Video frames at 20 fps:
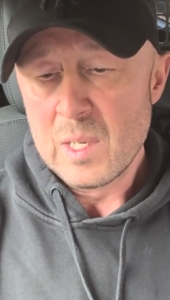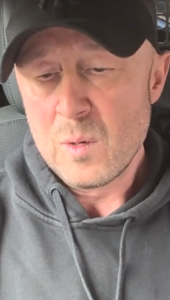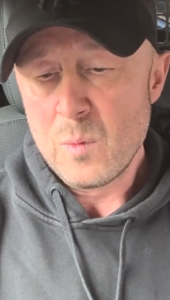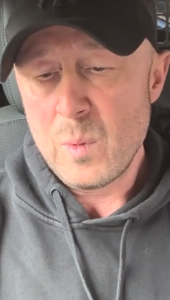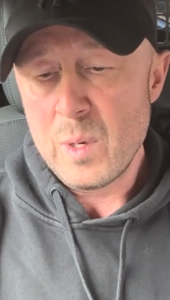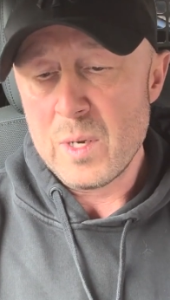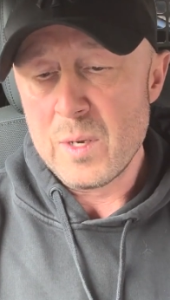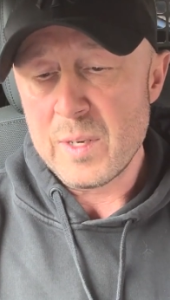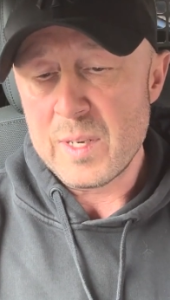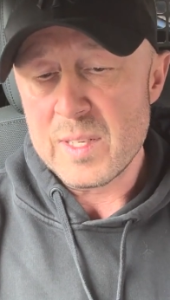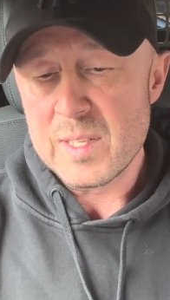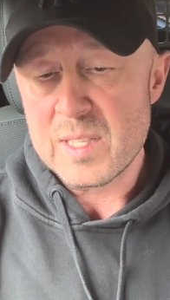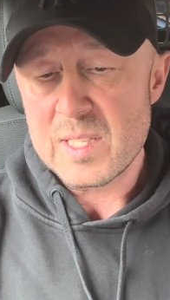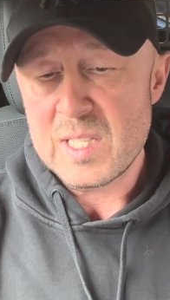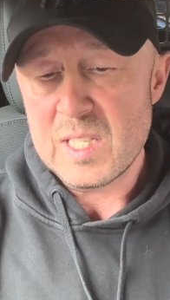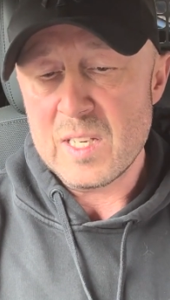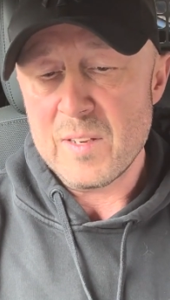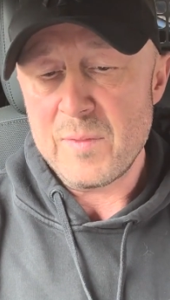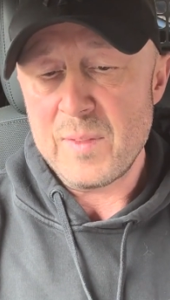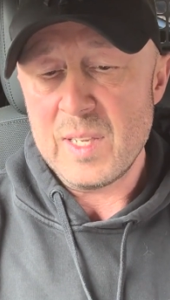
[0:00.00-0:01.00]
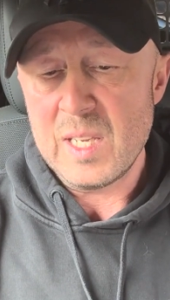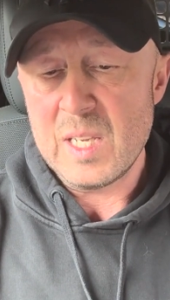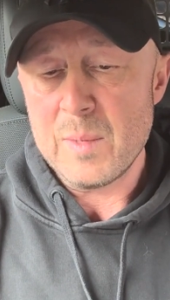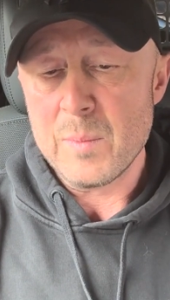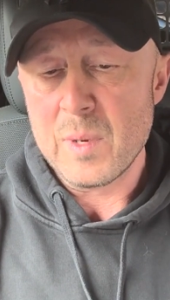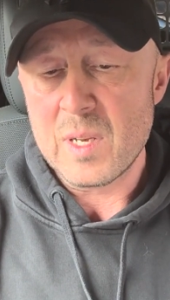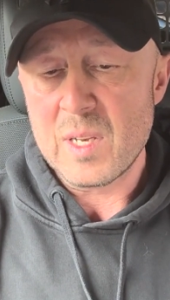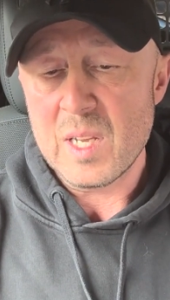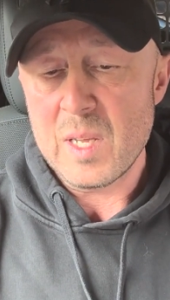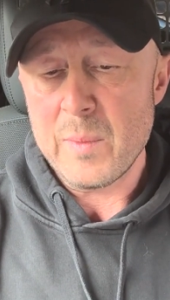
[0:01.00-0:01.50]
we're looking to see if the
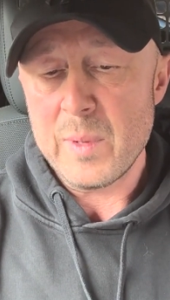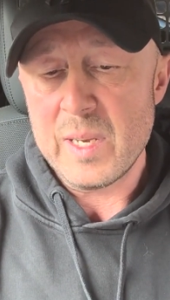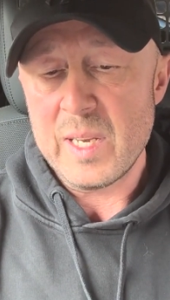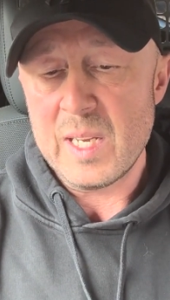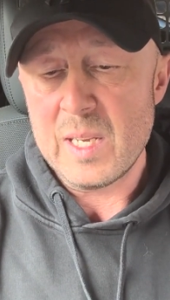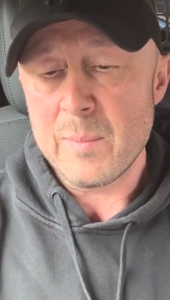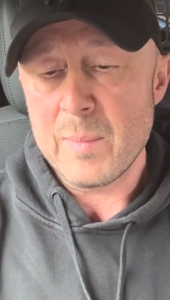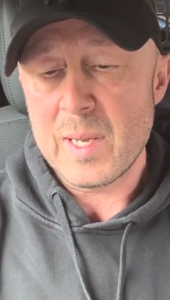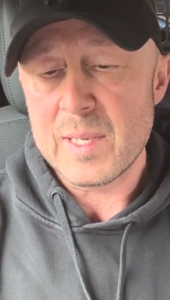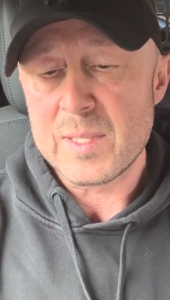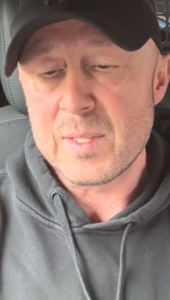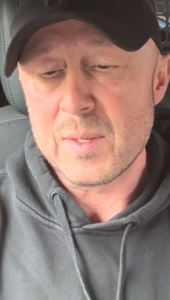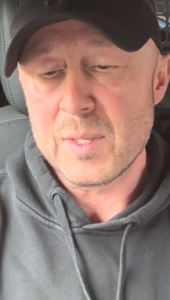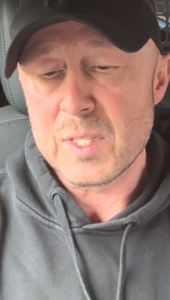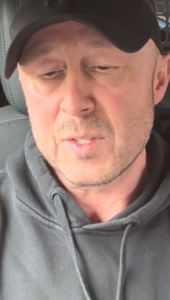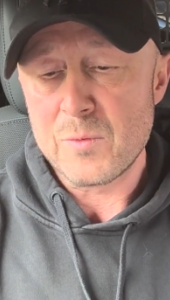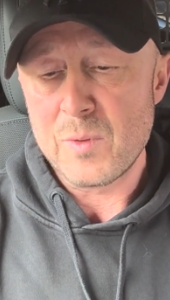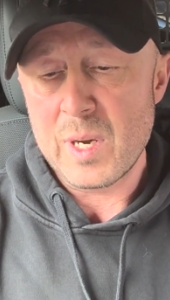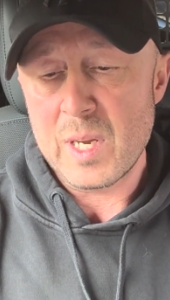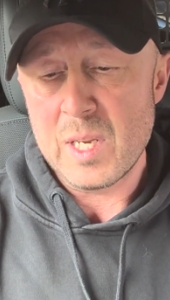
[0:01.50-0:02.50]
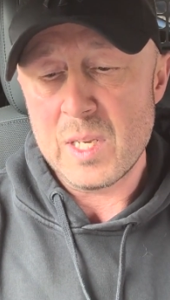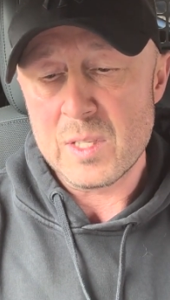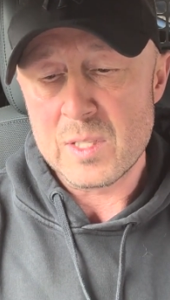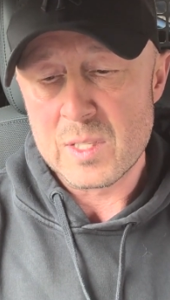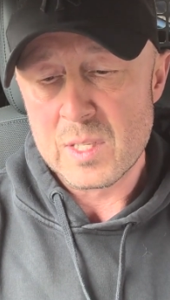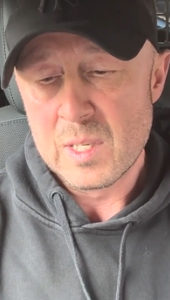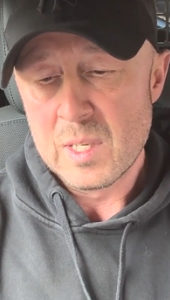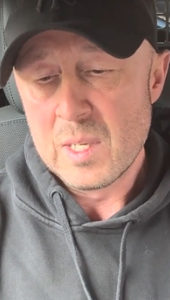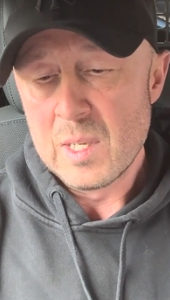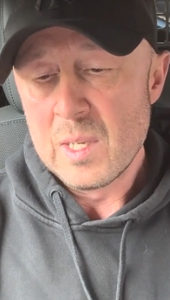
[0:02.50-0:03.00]
hemoglobin in hematocrit
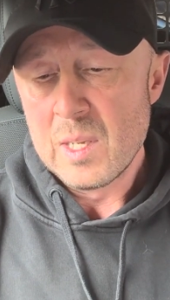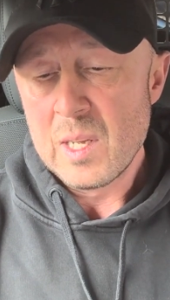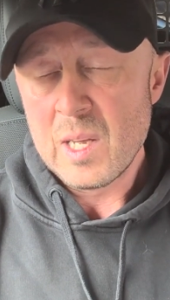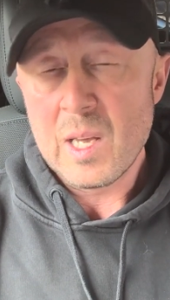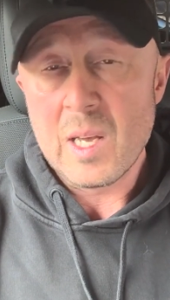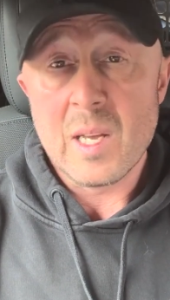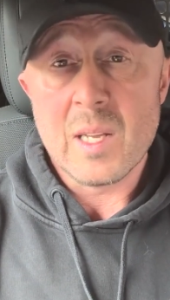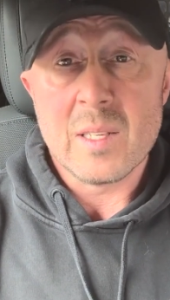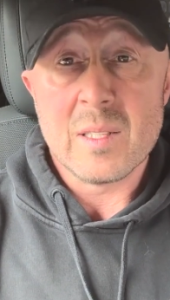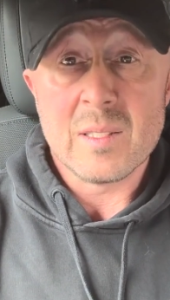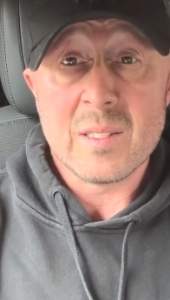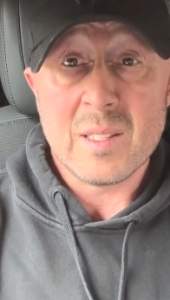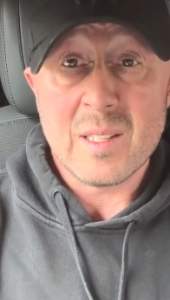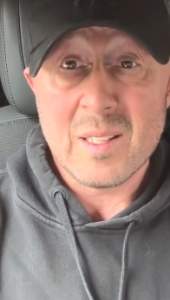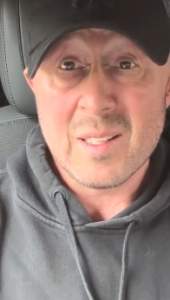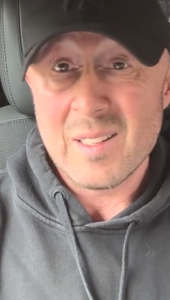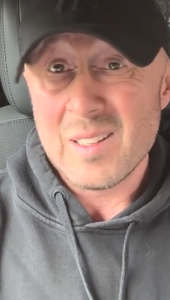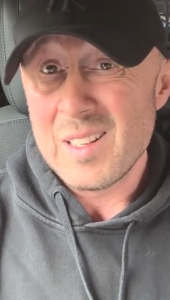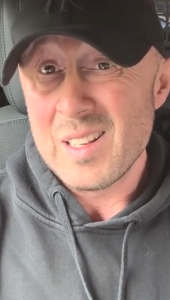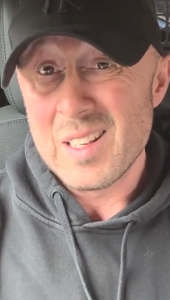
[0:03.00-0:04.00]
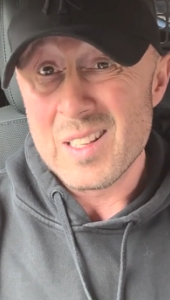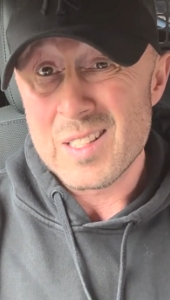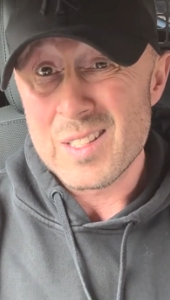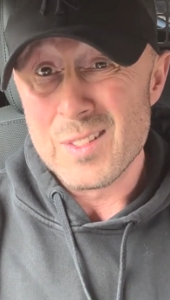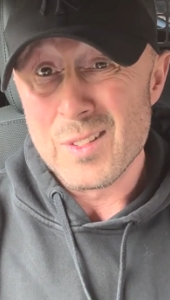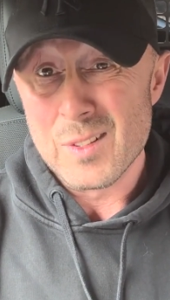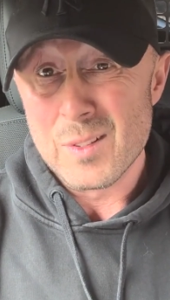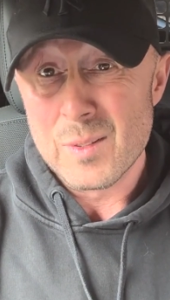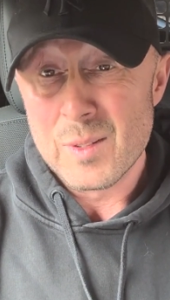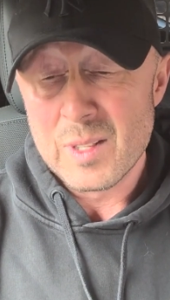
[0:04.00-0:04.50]
raised and it's
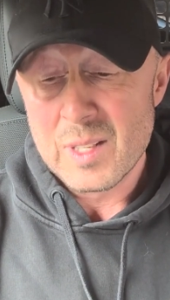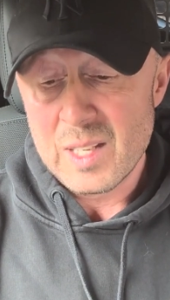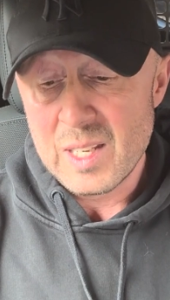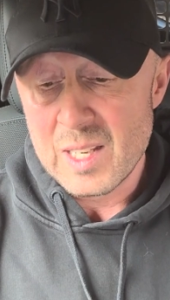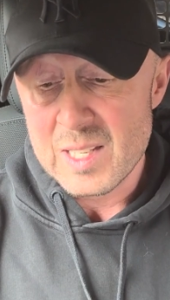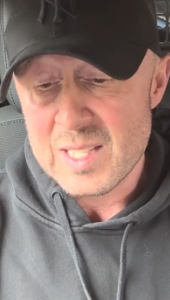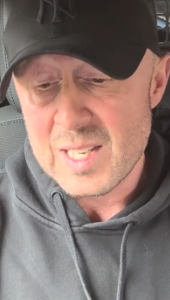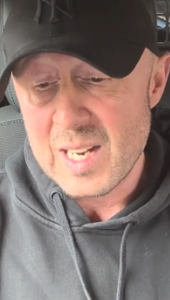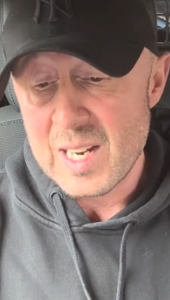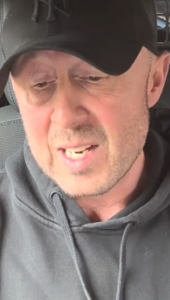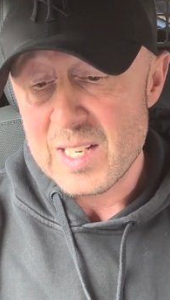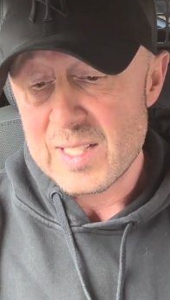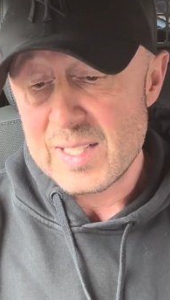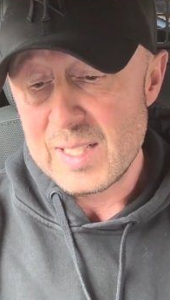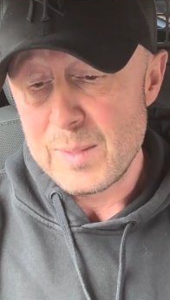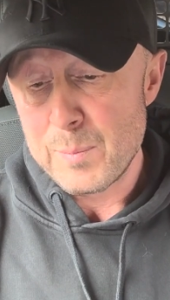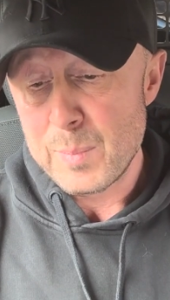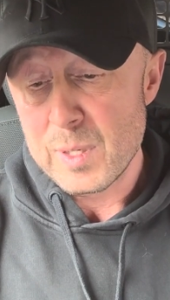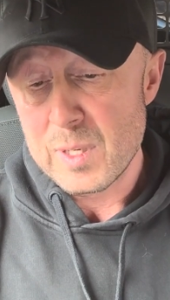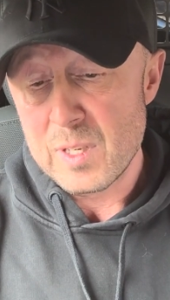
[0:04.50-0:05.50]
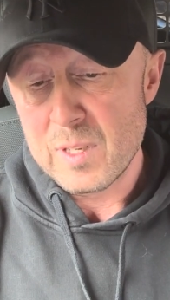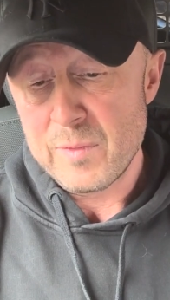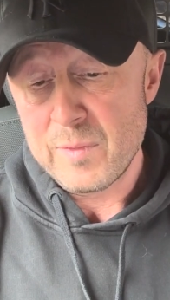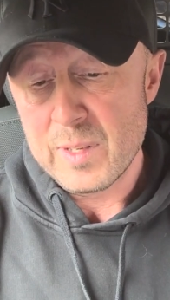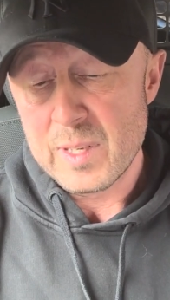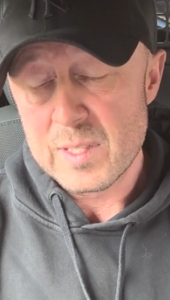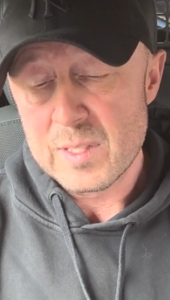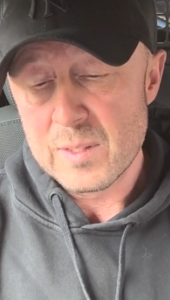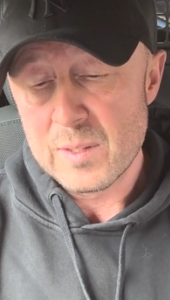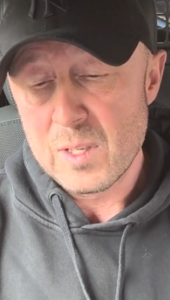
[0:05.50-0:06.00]
not. It's actually
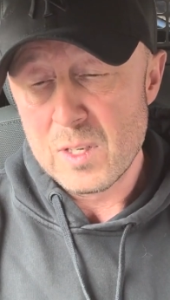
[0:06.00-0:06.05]
perfect.